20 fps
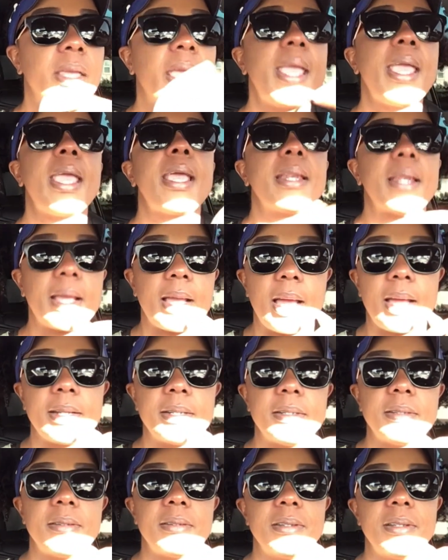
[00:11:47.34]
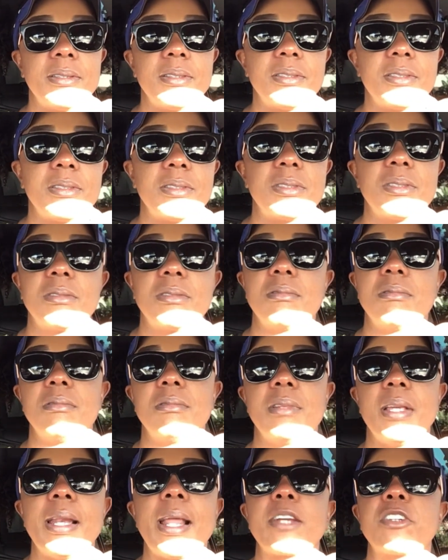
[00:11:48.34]
And I got
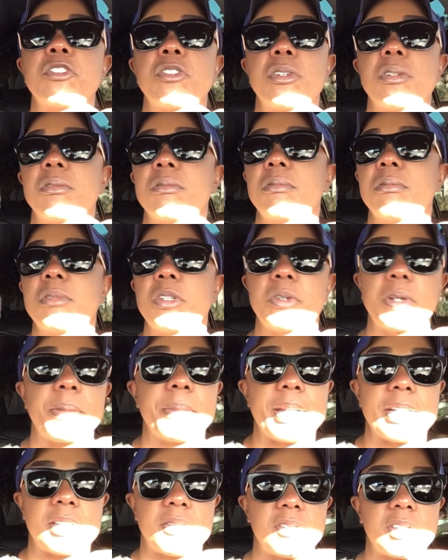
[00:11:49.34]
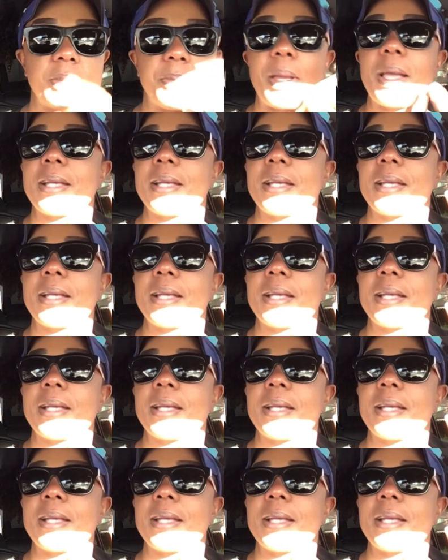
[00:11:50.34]
an extra 30 minutes of sleep.